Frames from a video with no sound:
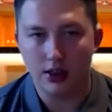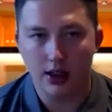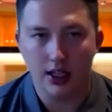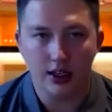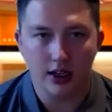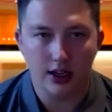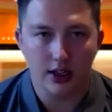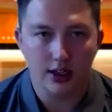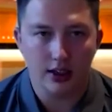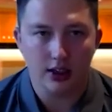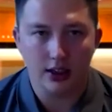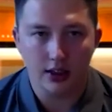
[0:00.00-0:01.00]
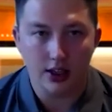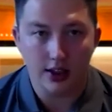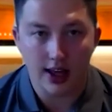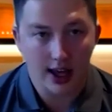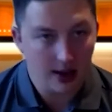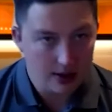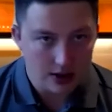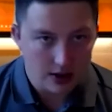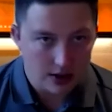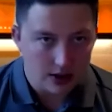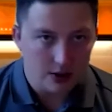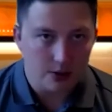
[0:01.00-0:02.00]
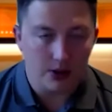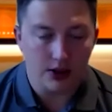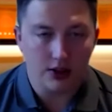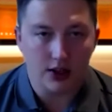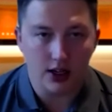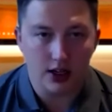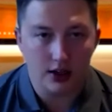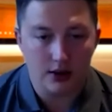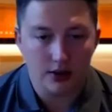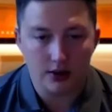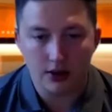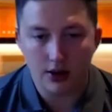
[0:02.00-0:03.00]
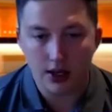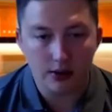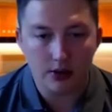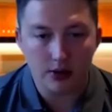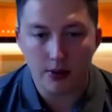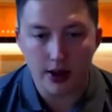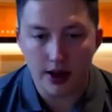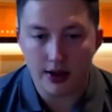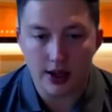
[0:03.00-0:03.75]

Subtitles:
then you're there. But yeah, I mean,